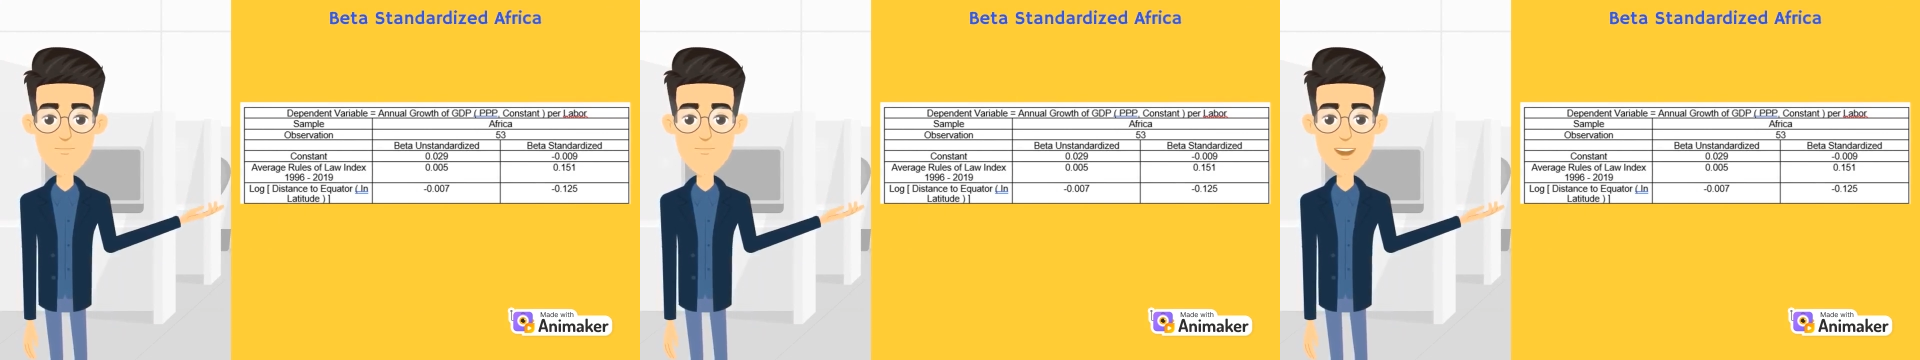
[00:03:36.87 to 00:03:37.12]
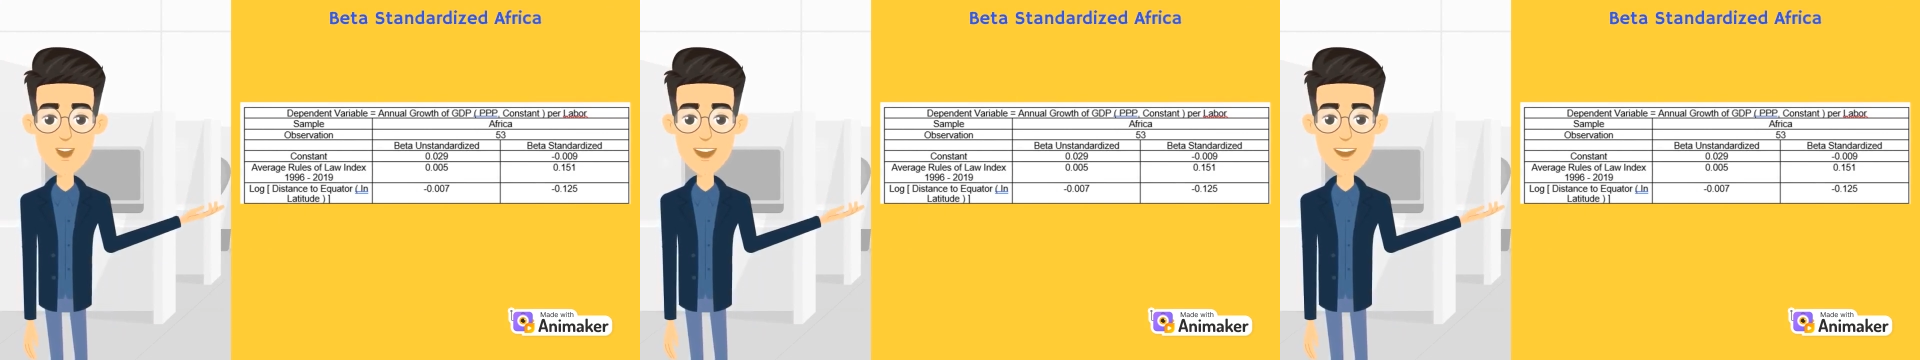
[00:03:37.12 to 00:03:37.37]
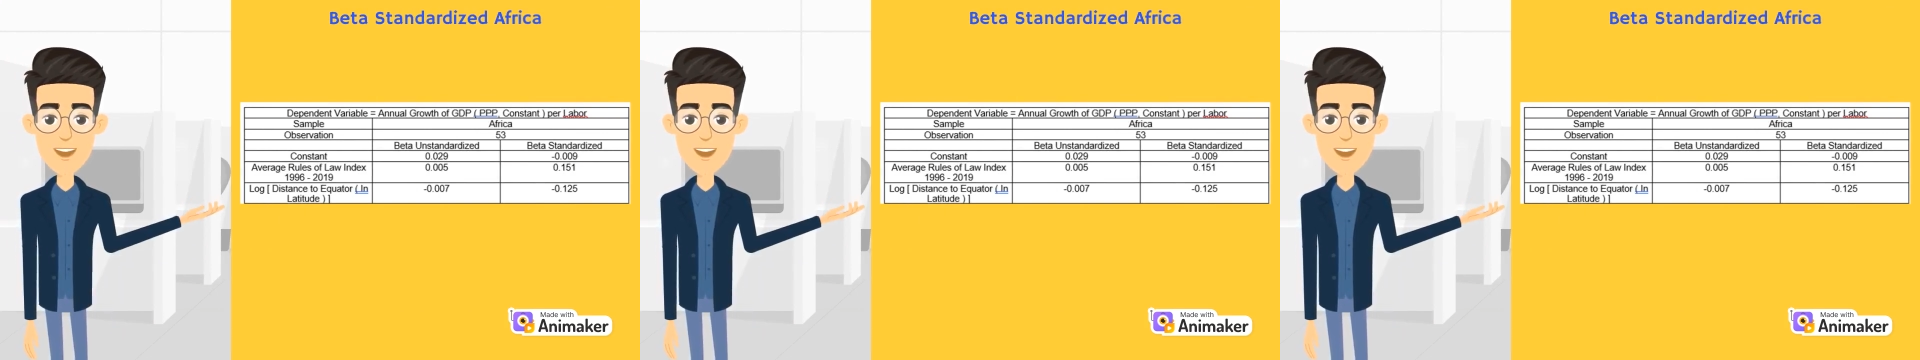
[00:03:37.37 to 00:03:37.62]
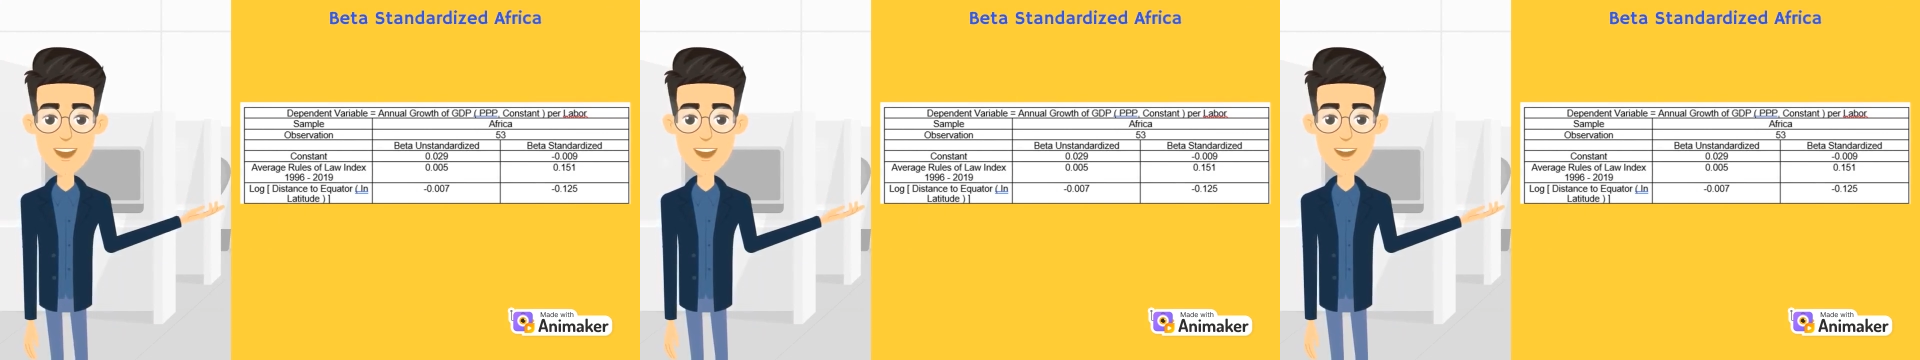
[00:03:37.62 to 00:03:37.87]
while the
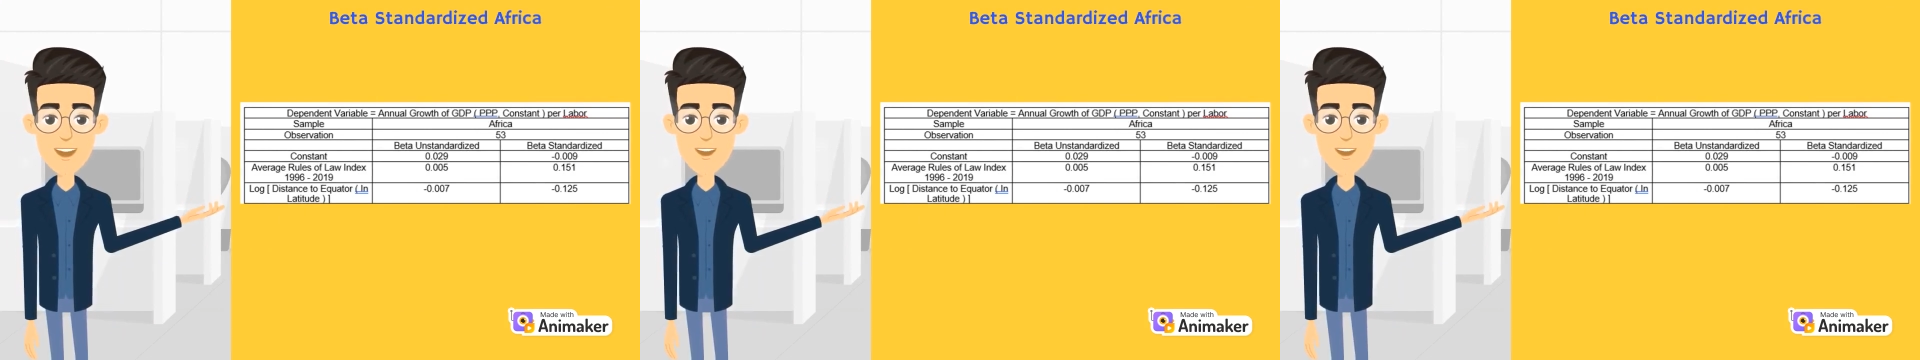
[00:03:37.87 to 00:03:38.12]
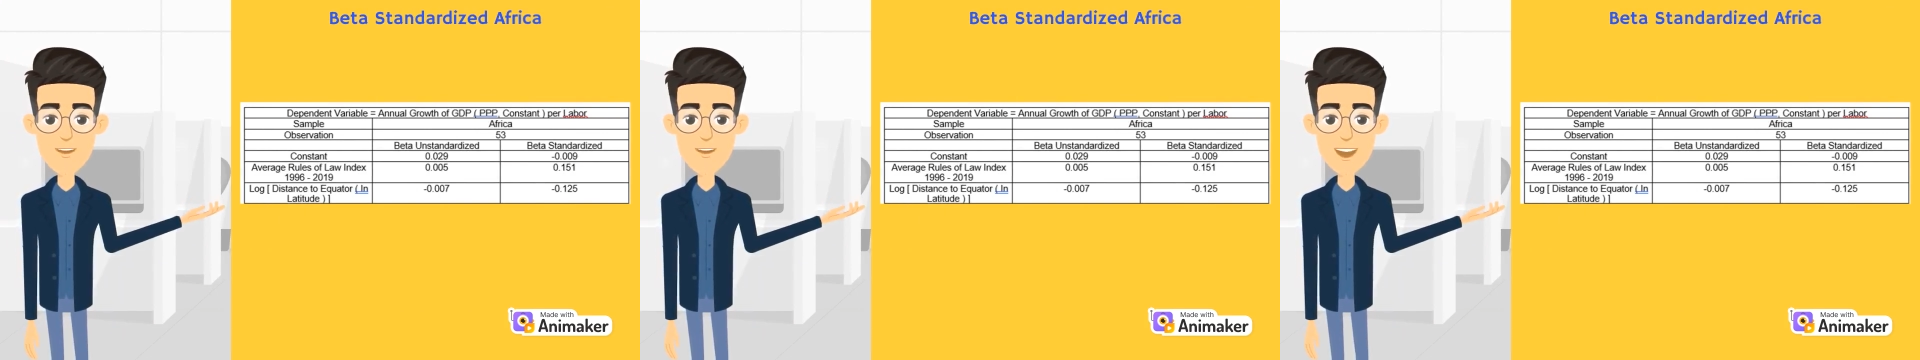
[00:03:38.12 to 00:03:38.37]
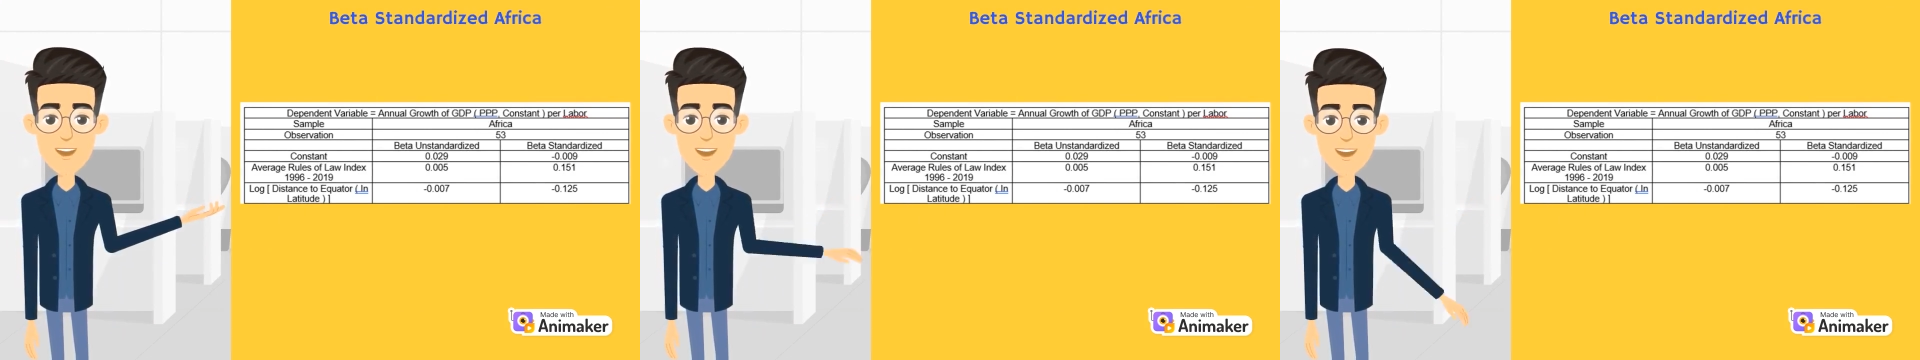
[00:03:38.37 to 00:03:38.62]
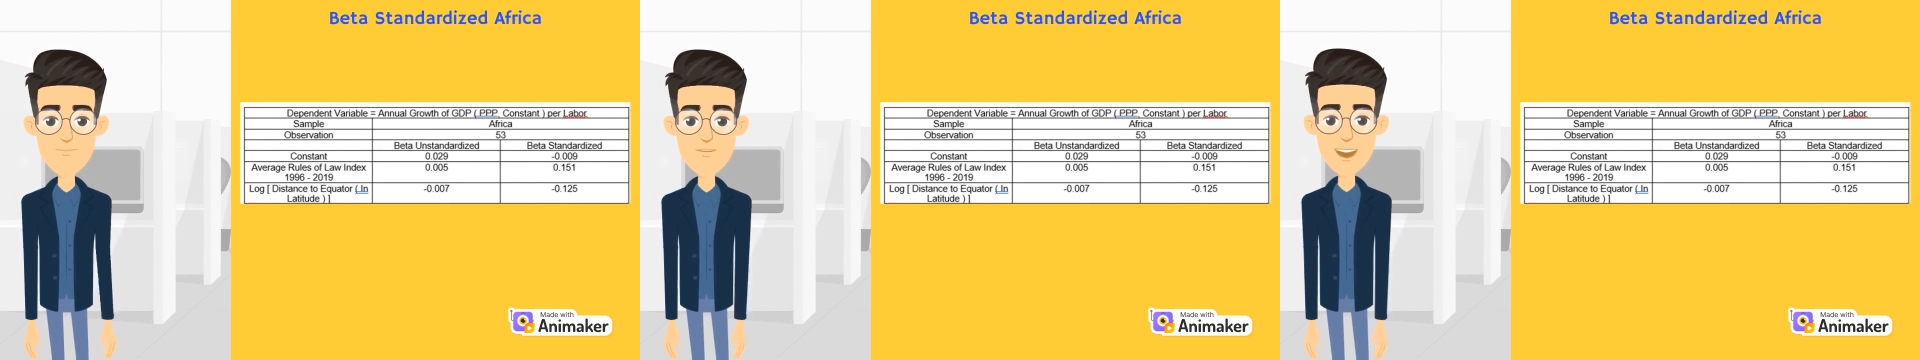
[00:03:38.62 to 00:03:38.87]
distance to equator
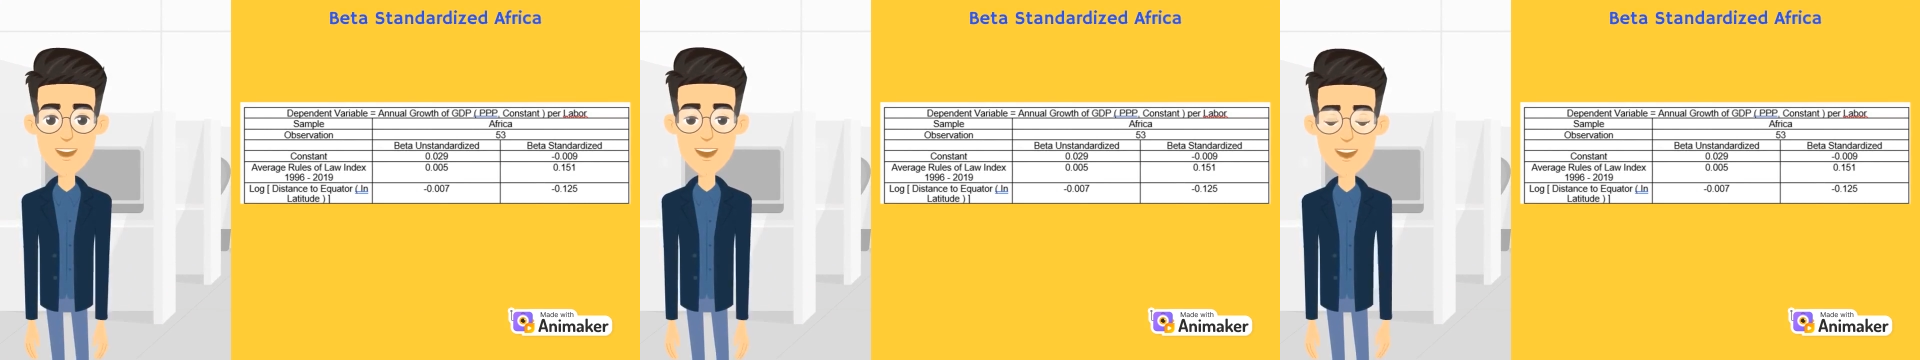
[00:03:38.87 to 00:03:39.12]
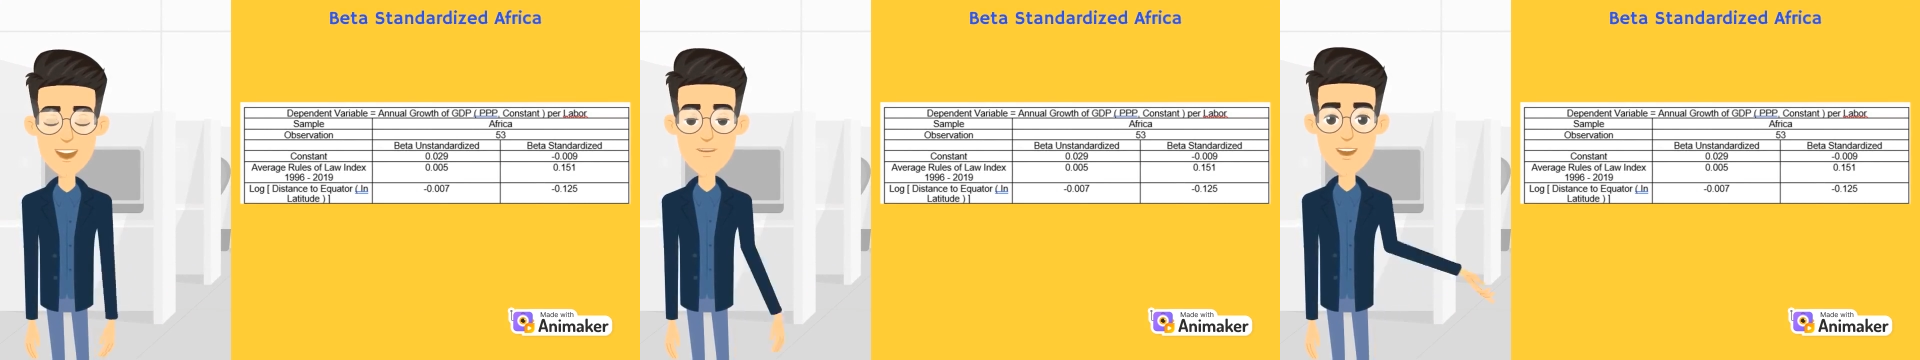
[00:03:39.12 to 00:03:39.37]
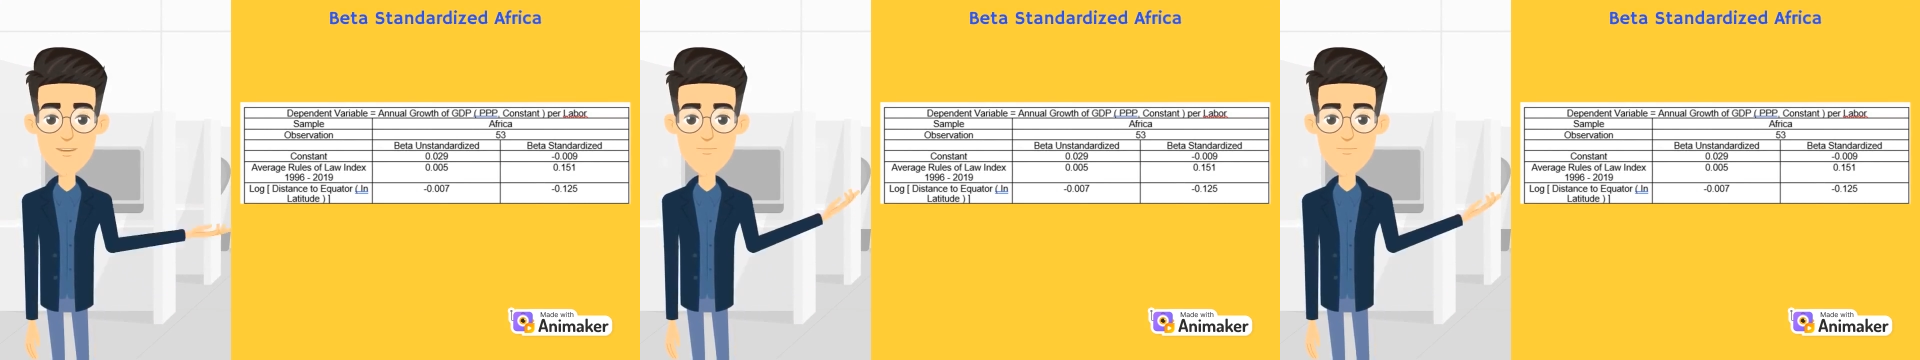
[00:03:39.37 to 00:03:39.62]
has a negative,